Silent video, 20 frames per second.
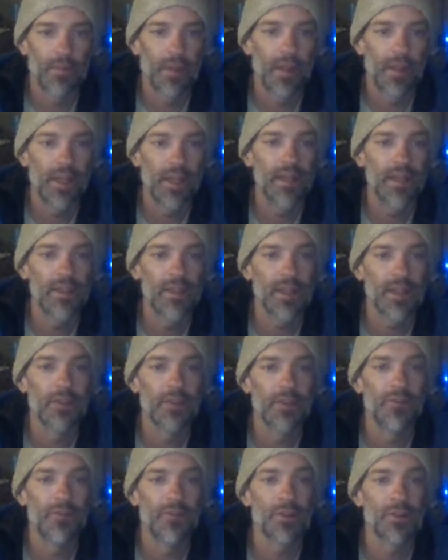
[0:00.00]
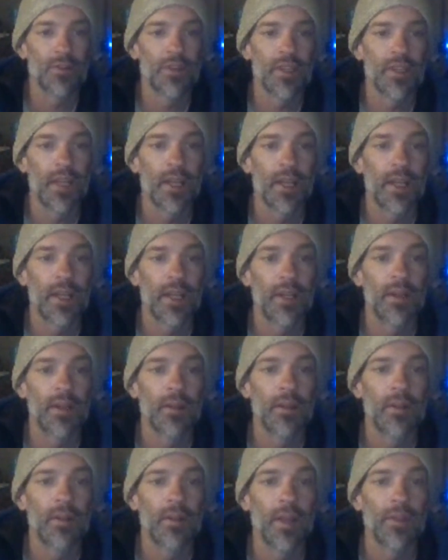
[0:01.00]
ESA officials said
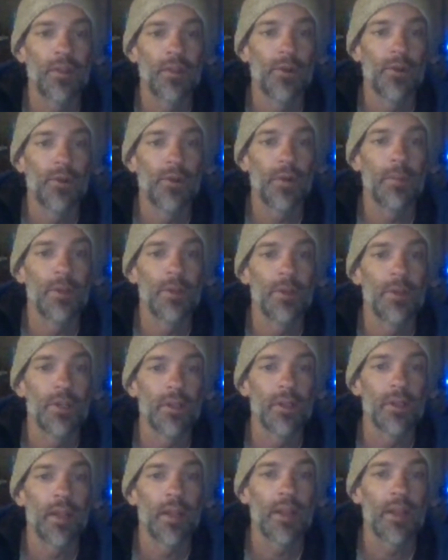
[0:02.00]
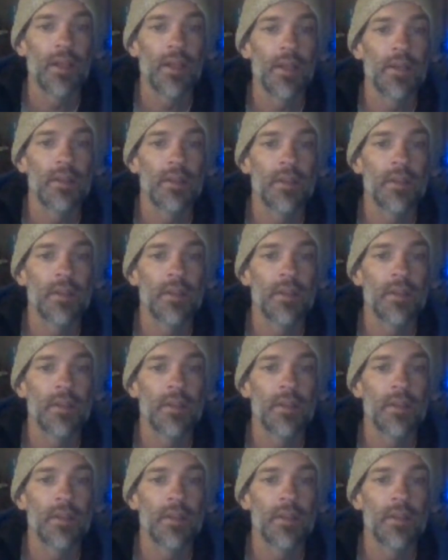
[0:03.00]
that through images like these,